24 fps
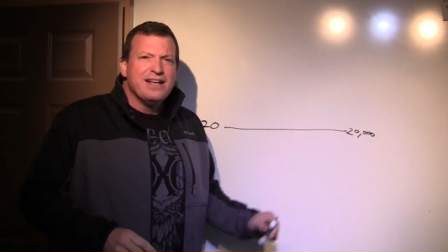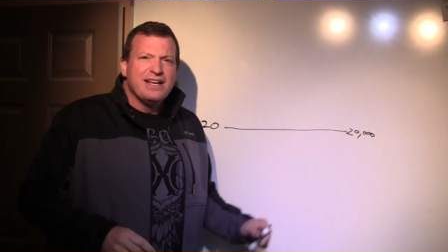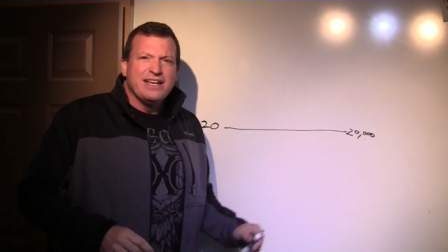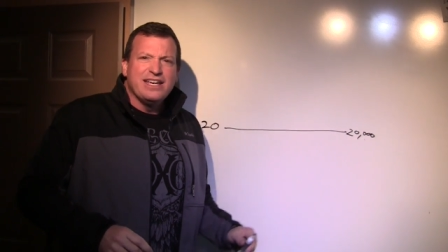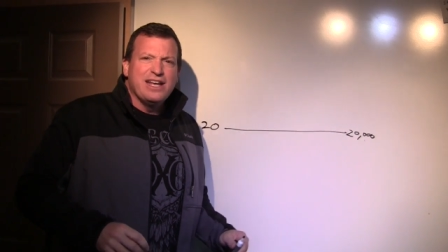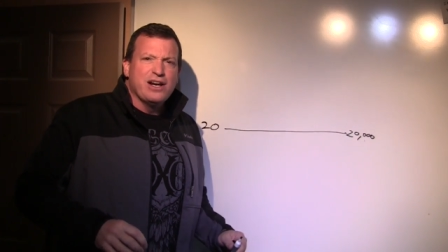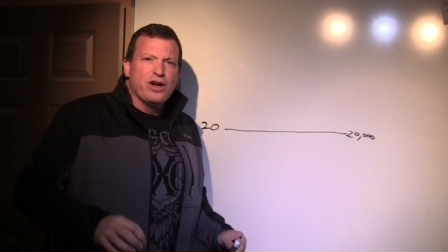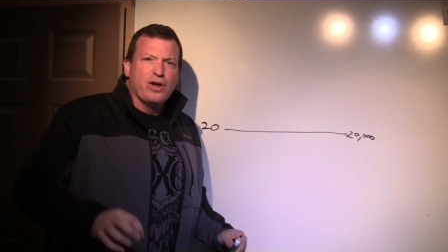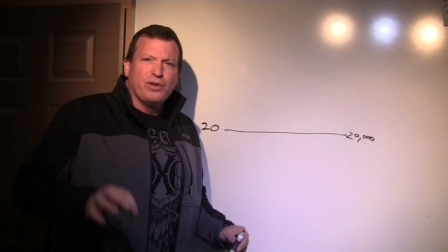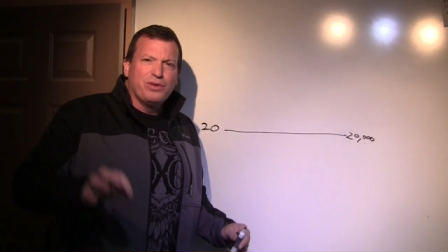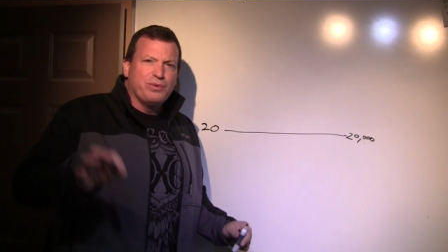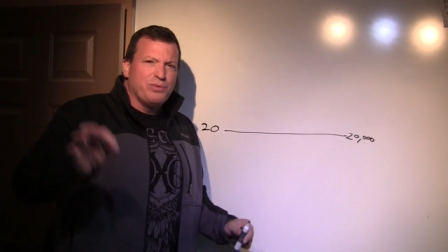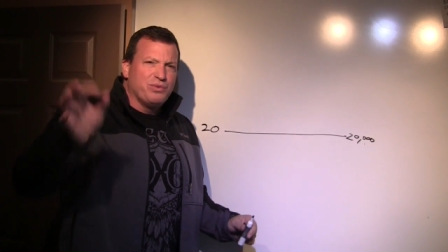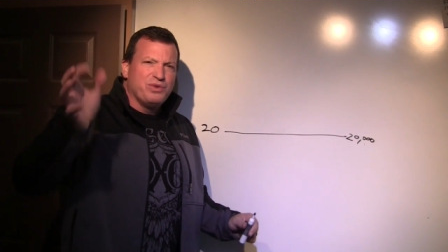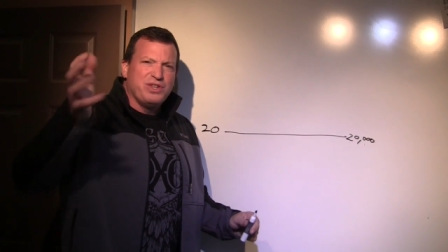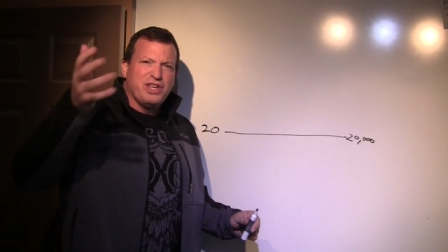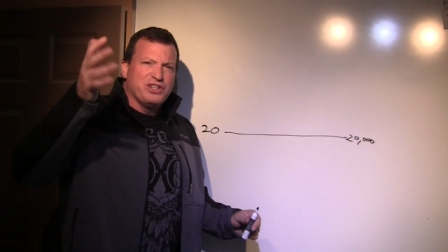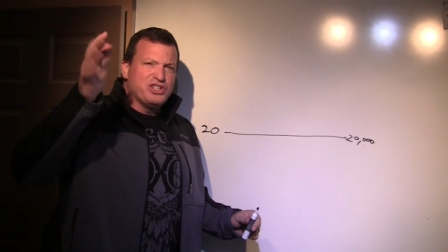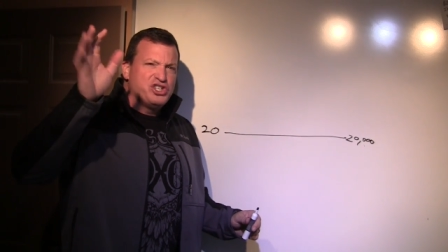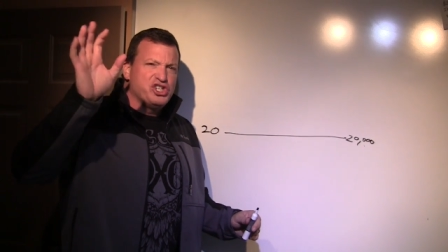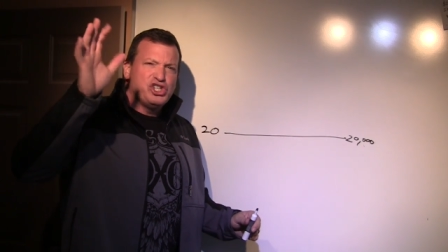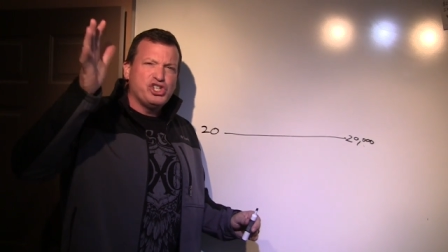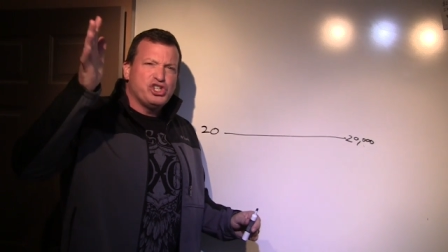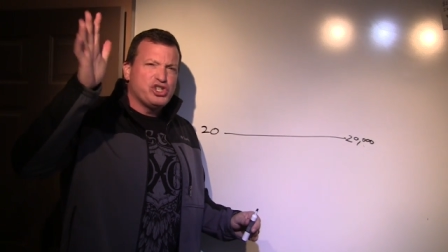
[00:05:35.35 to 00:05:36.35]
You know,
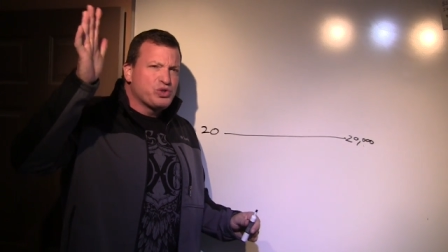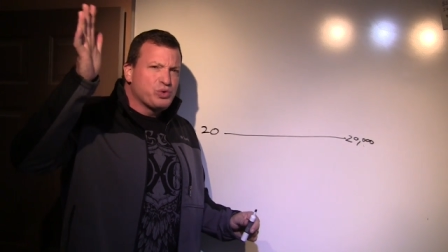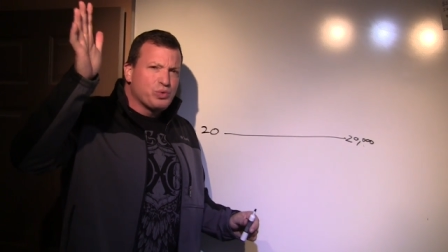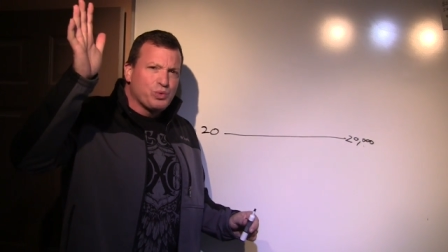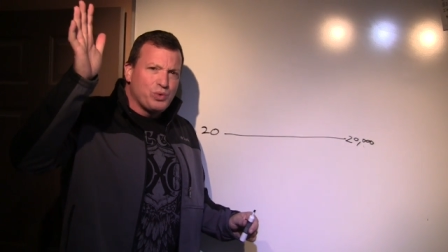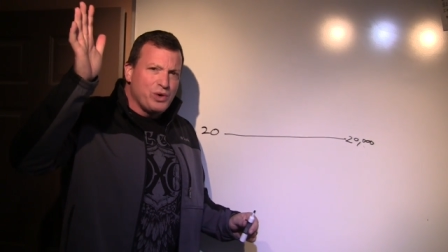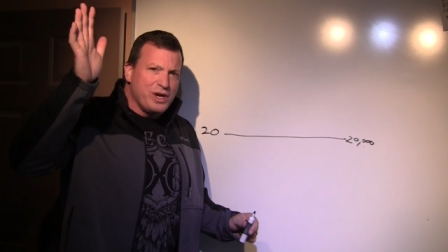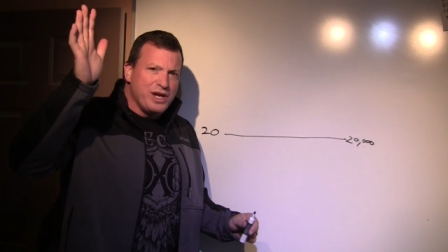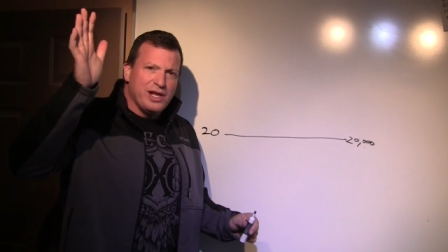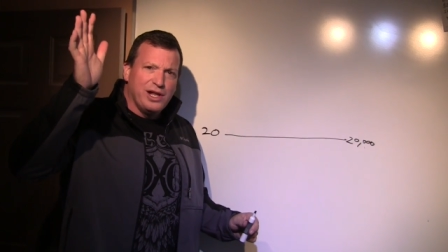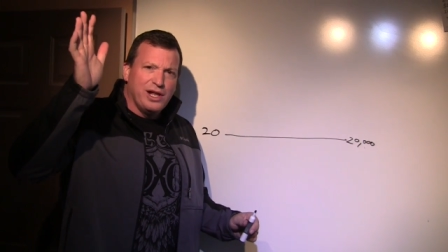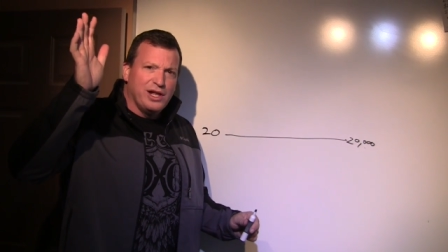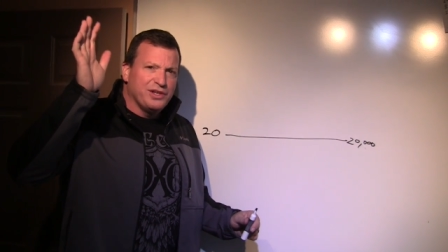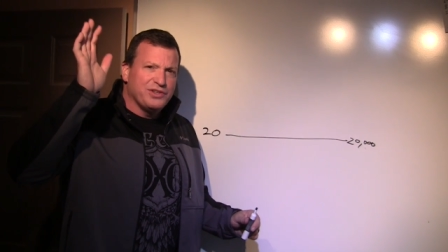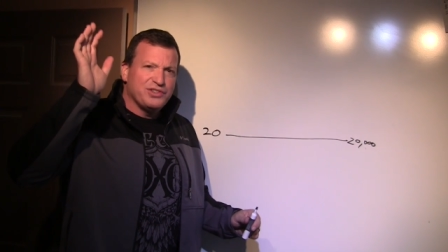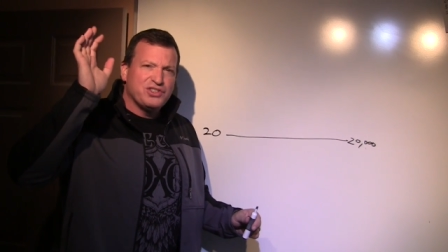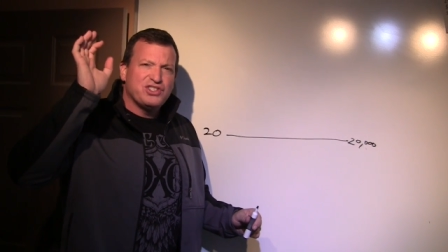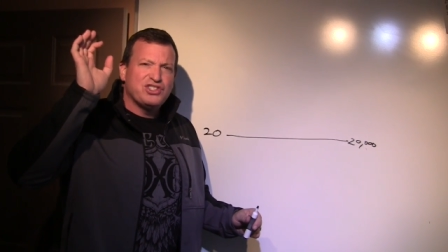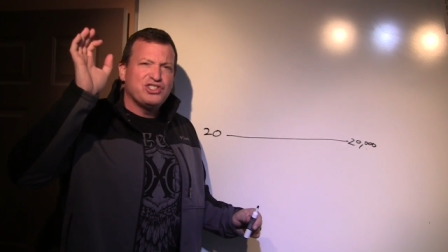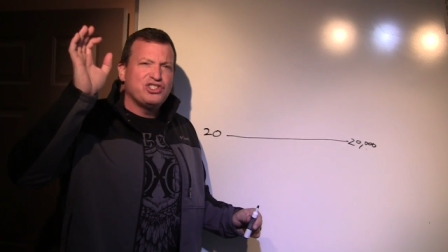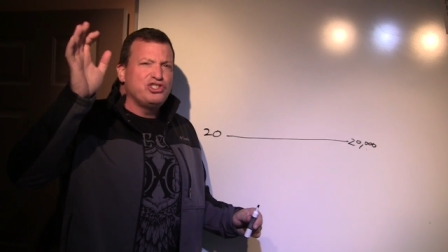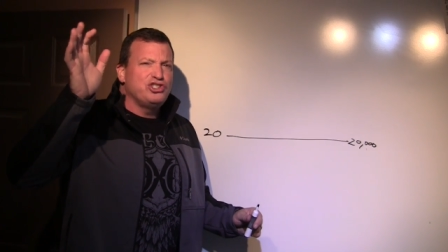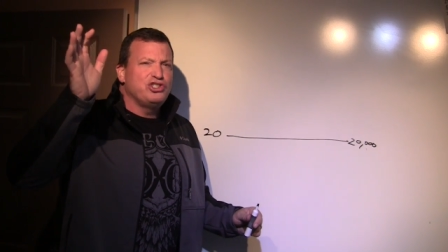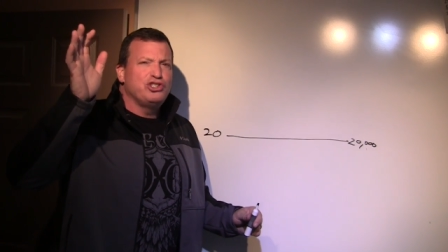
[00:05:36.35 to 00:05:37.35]
the shrill,
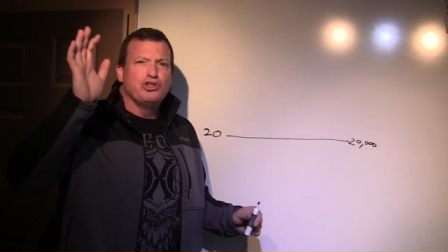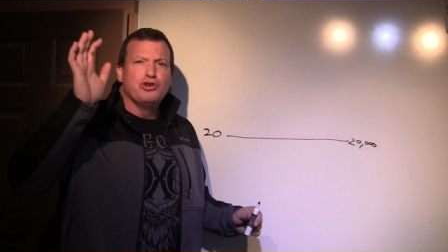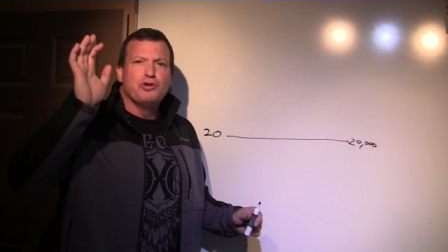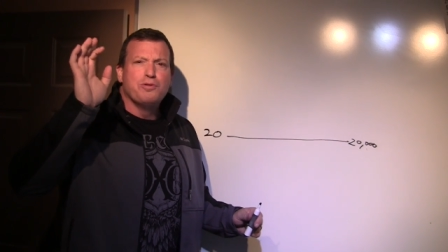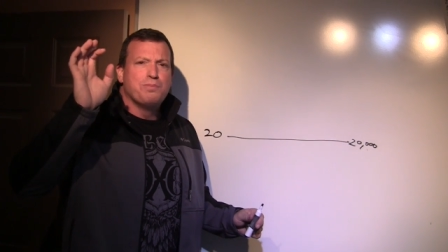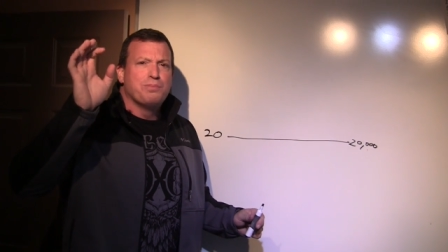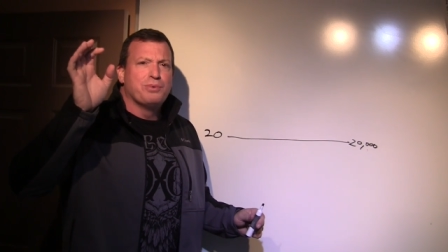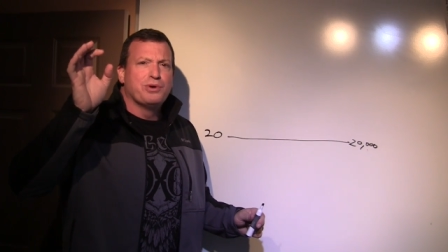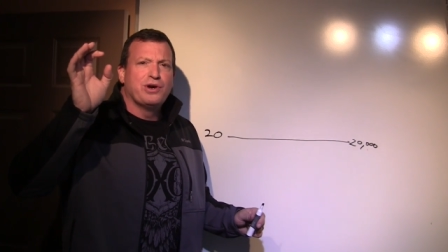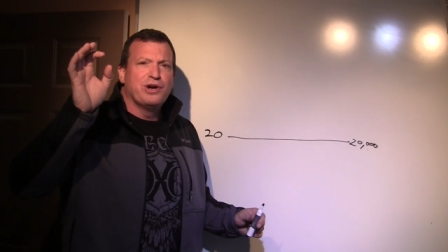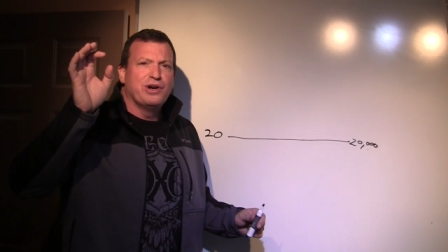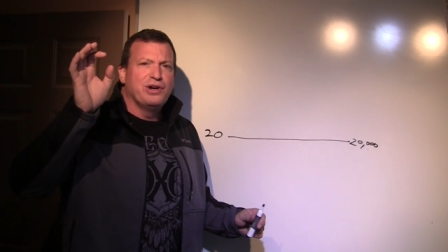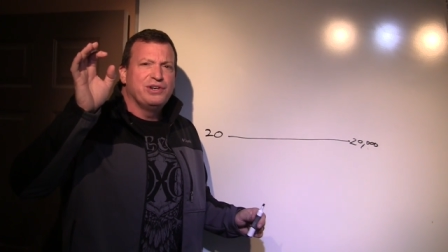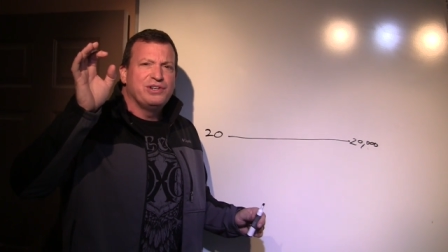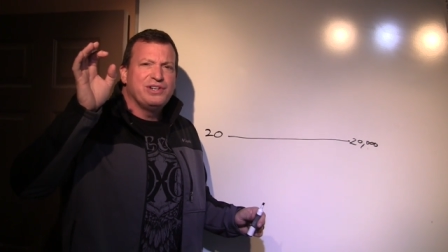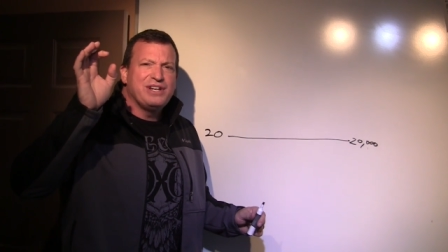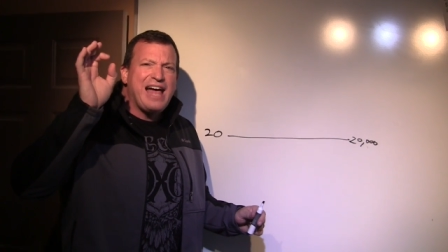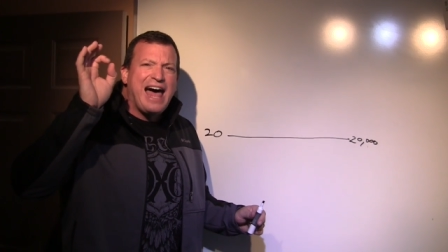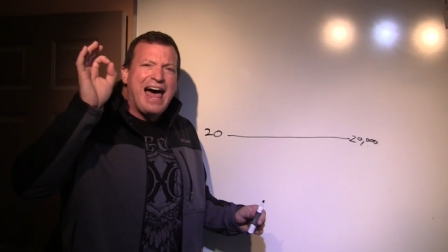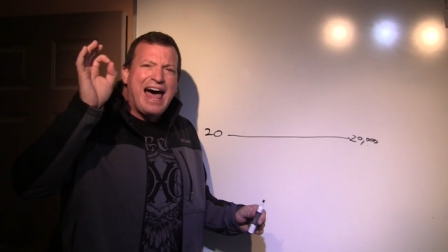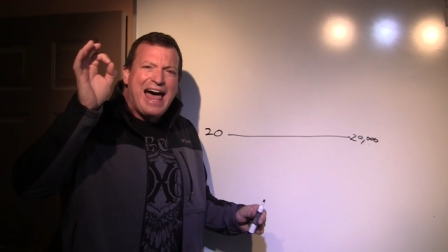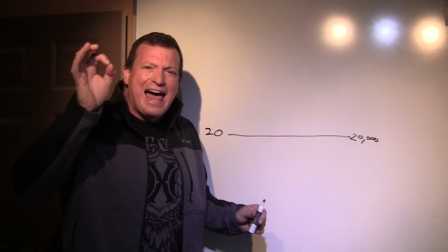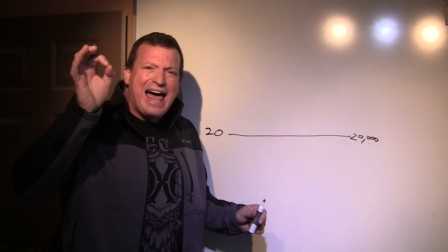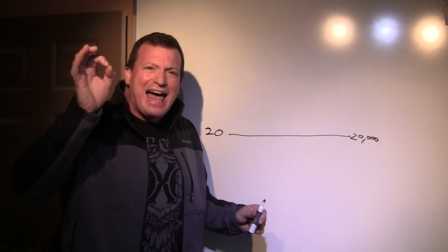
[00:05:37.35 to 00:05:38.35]
super
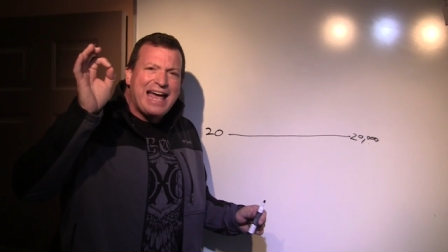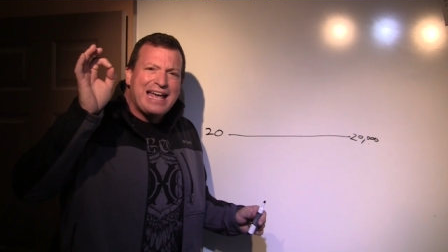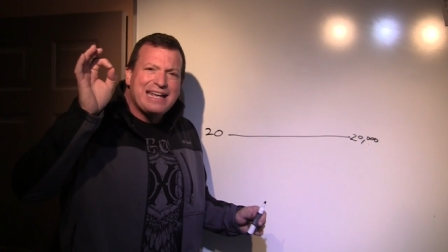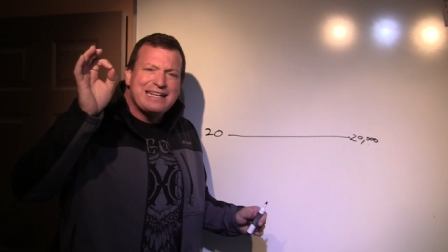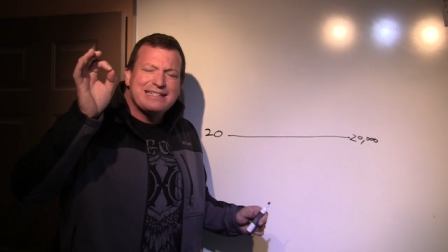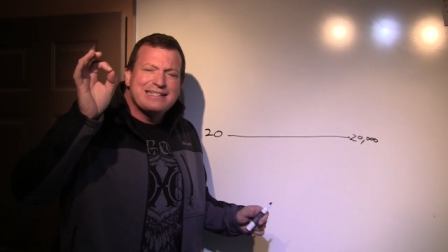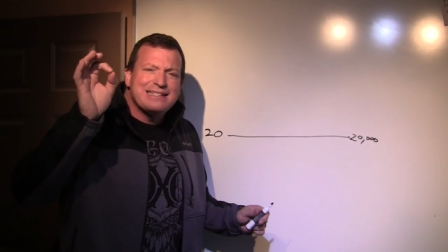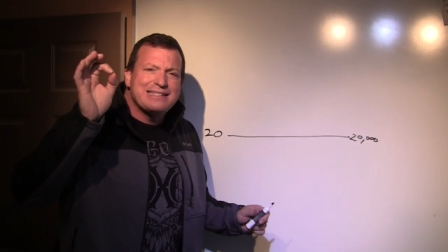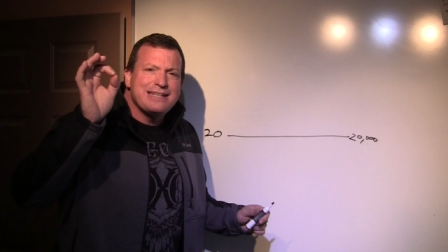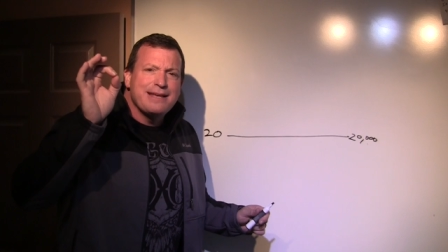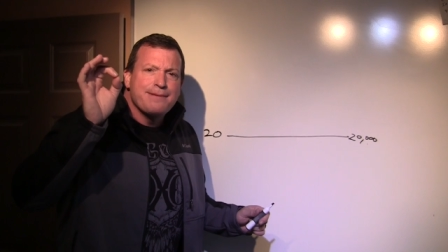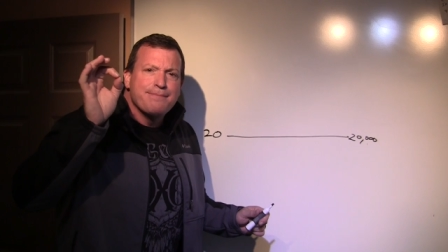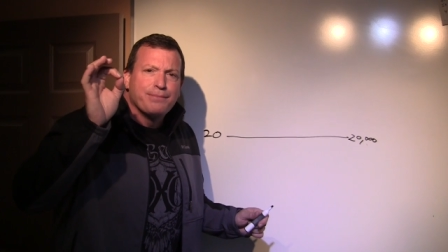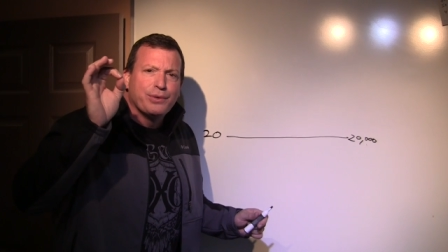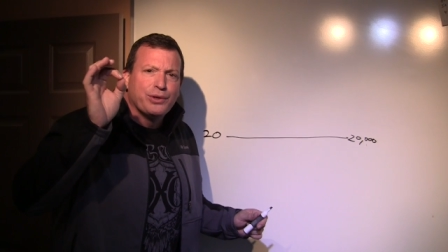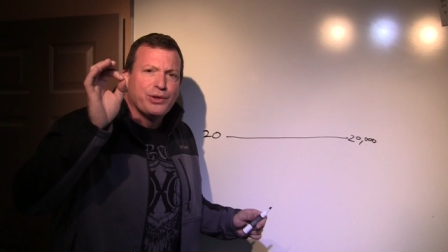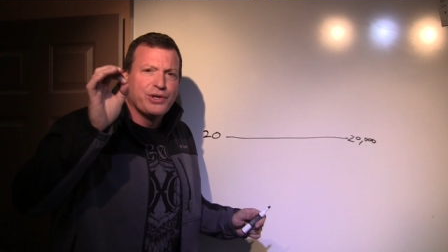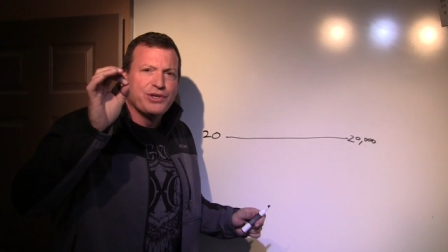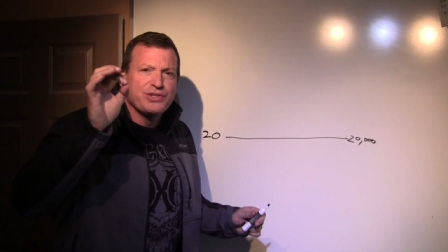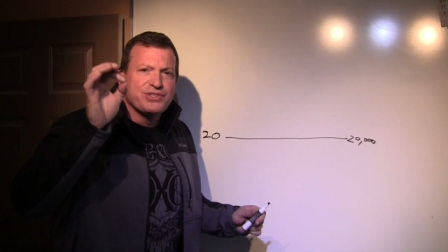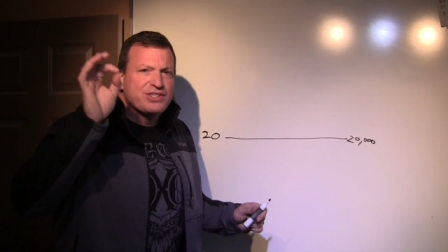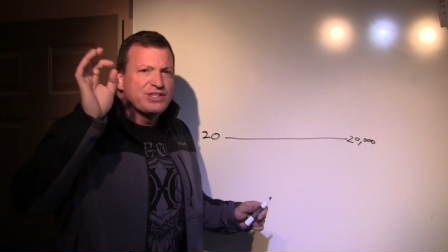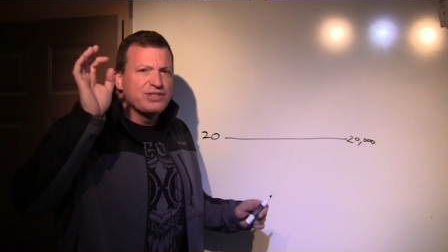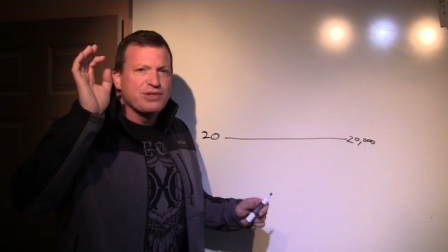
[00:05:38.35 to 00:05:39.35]
high cymbals,